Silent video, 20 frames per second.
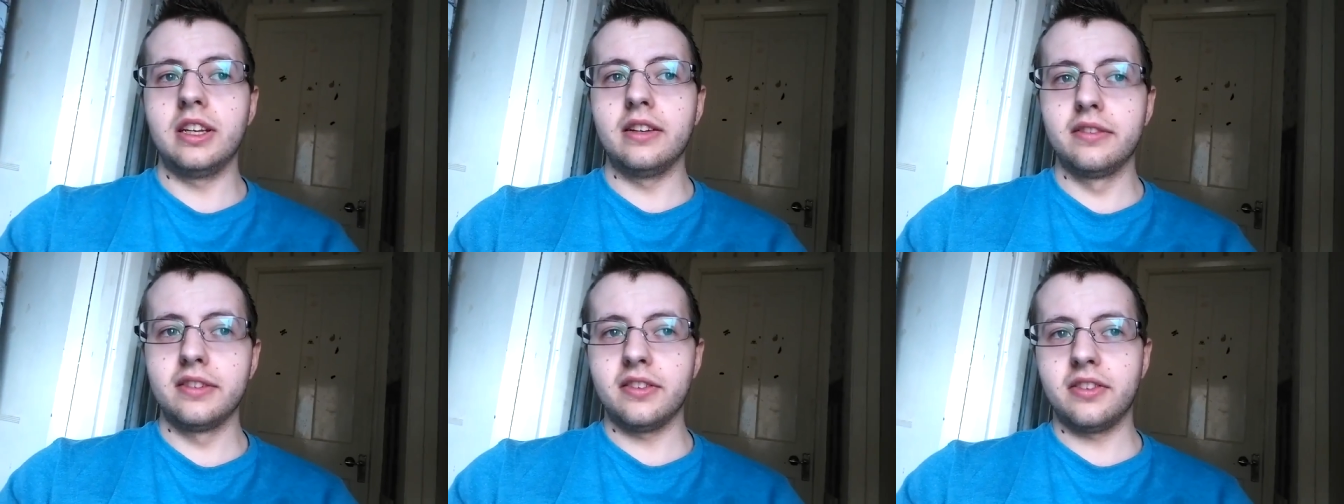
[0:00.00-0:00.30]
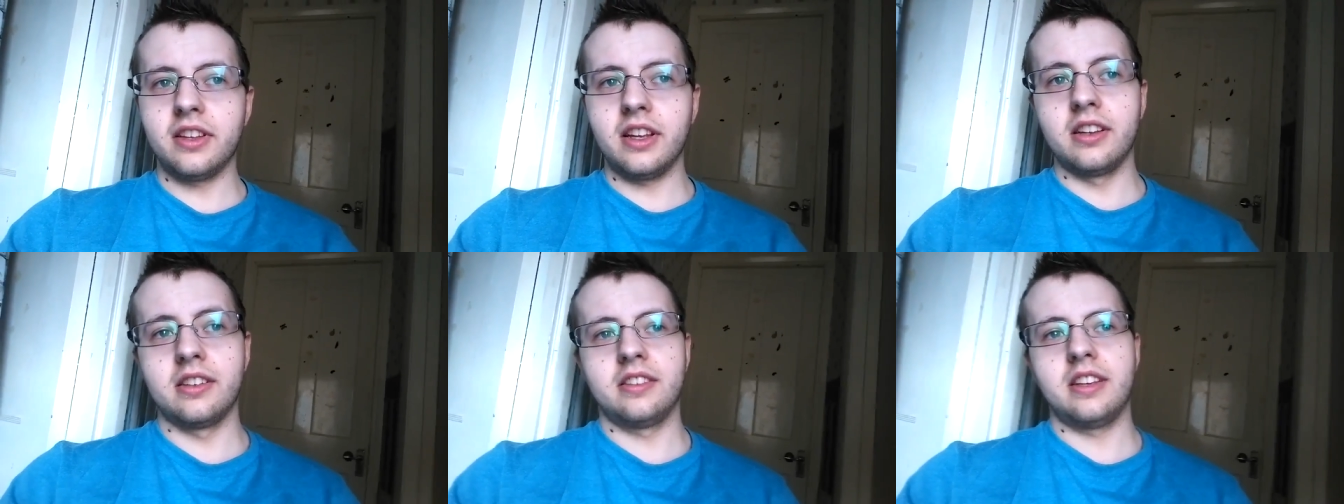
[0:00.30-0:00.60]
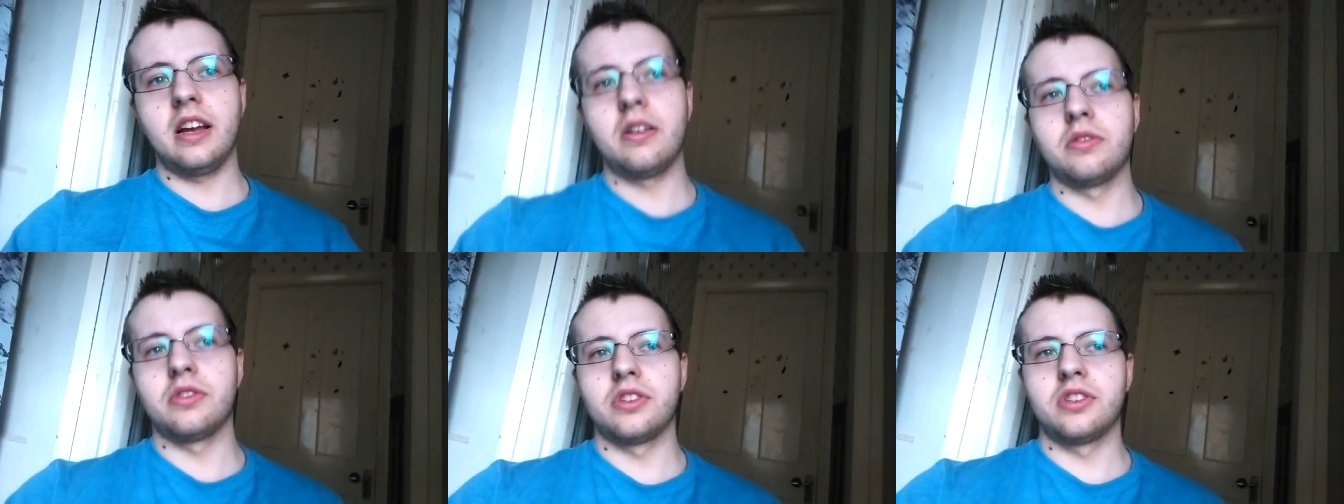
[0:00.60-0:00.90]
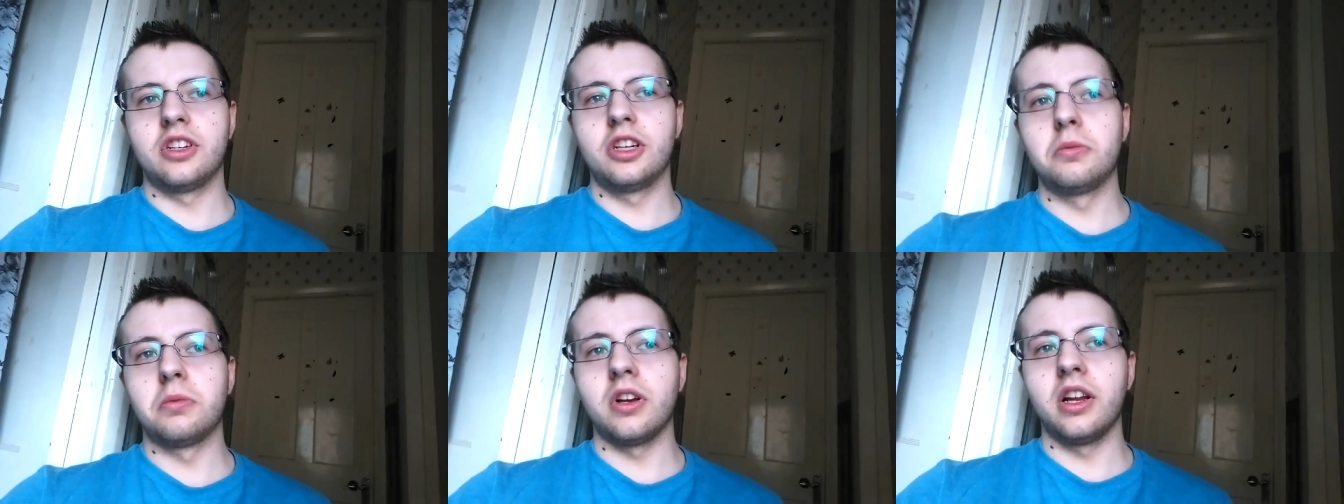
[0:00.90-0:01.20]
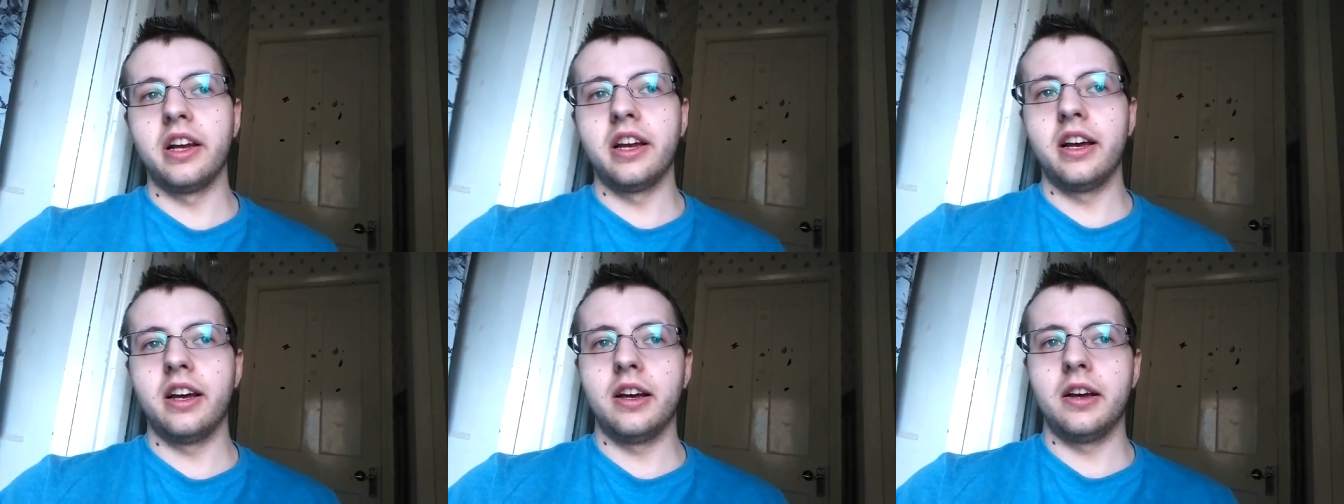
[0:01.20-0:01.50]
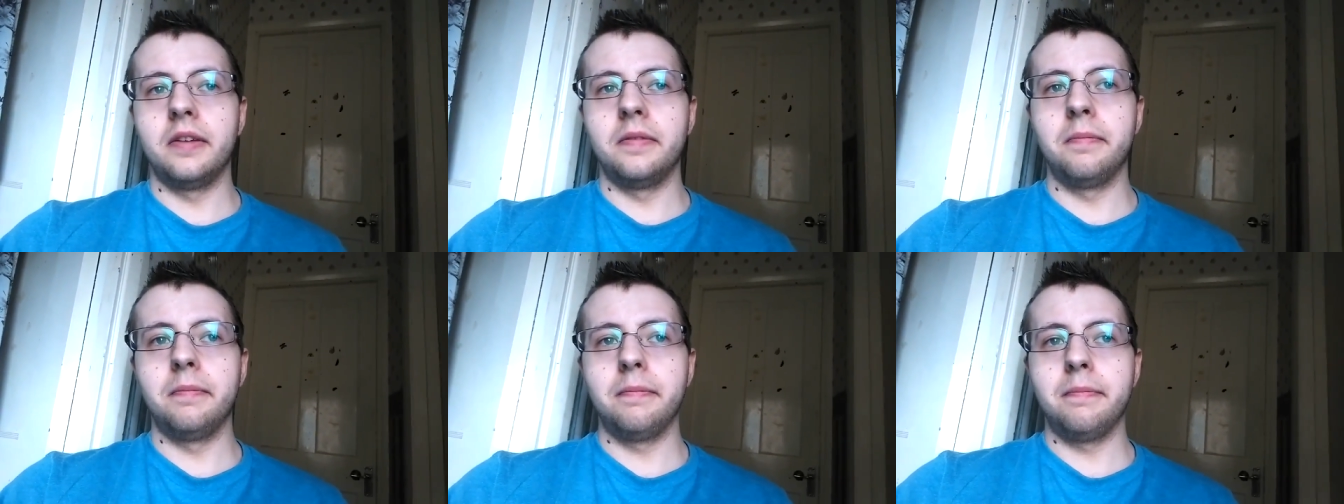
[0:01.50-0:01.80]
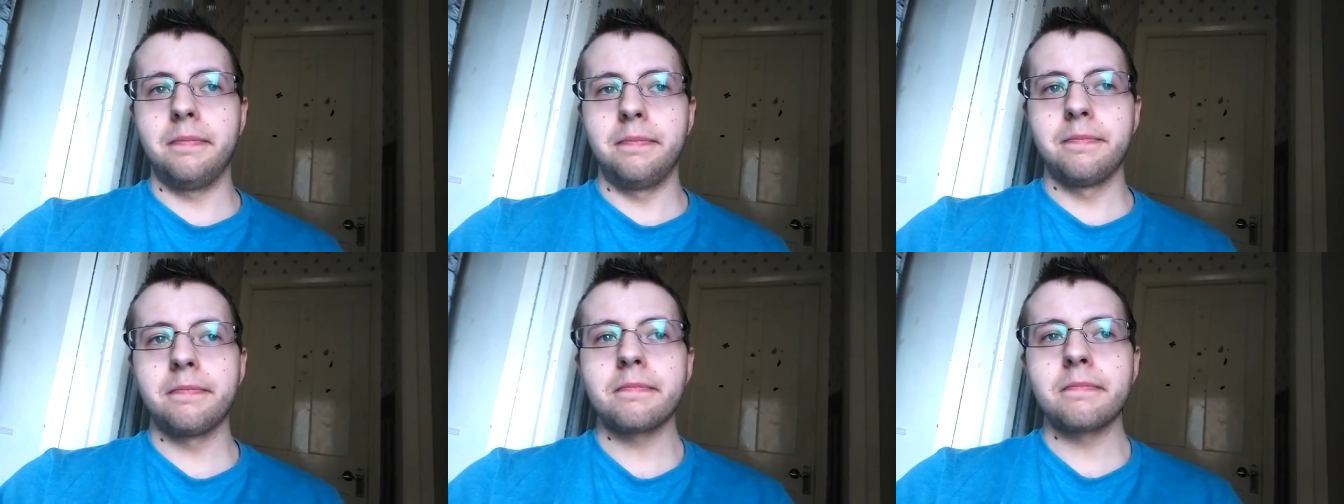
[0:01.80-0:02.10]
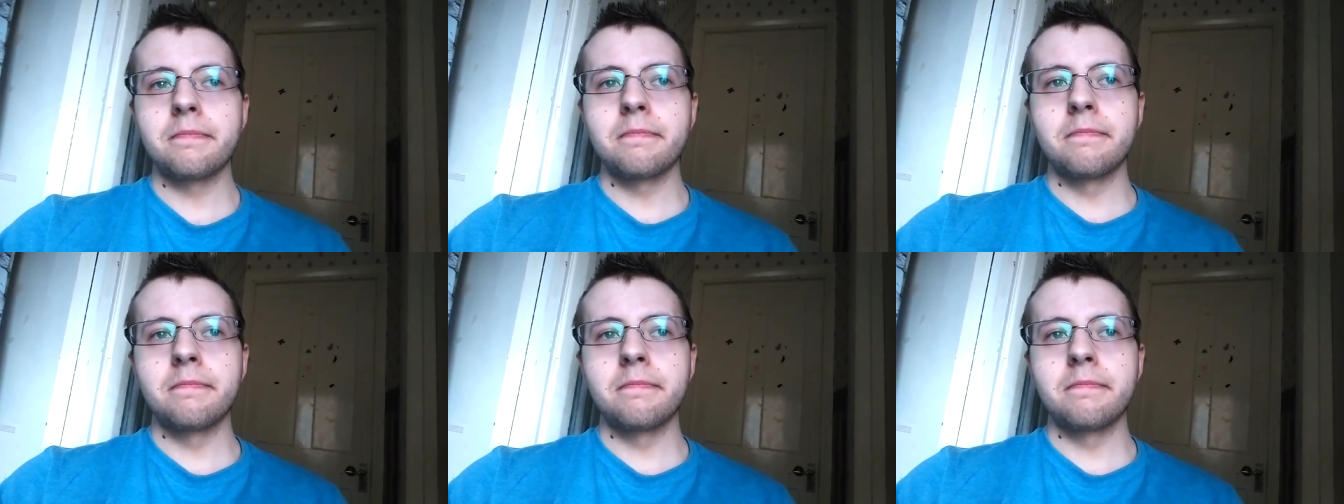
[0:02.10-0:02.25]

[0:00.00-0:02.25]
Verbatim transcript: even if they sound stupid. Like um,